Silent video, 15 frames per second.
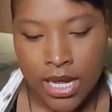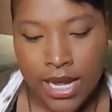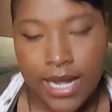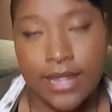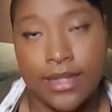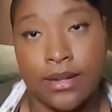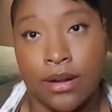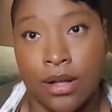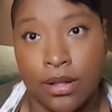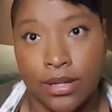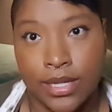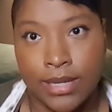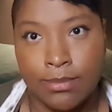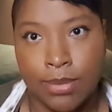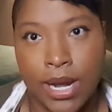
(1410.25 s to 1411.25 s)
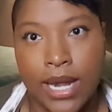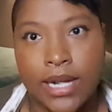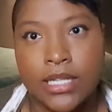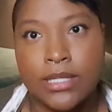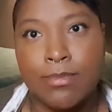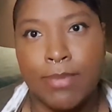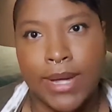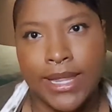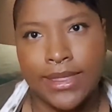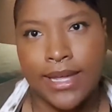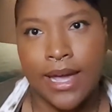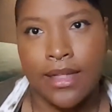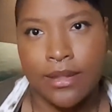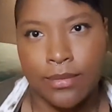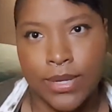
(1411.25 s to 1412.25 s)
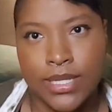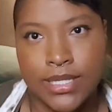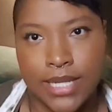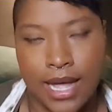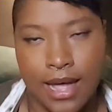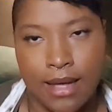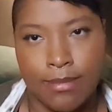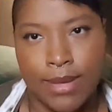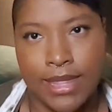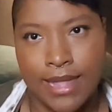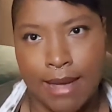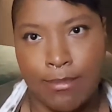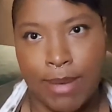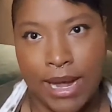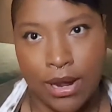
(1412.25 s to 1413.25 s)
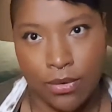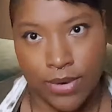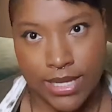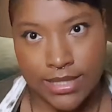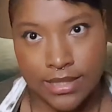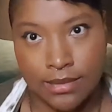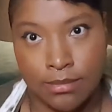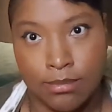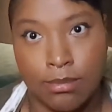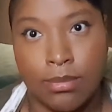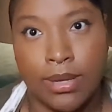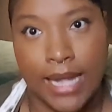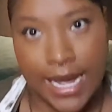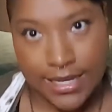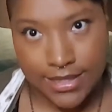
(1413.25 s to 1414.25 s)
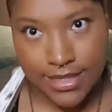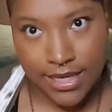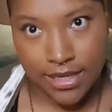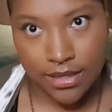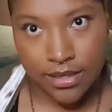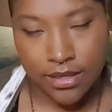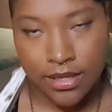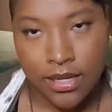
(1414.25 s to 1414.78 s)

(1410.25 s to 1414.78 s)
and they're all clean products, but the other ones come in that bioresin plastic.